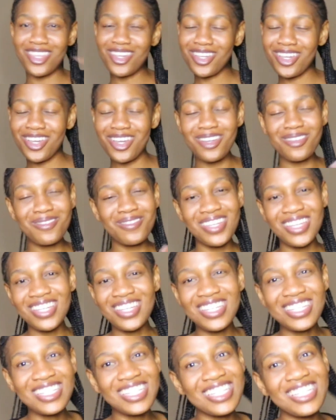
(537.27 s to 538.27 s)
So I don't know if
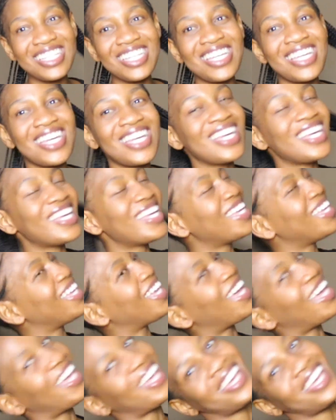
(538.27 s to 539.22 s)
it's a problem with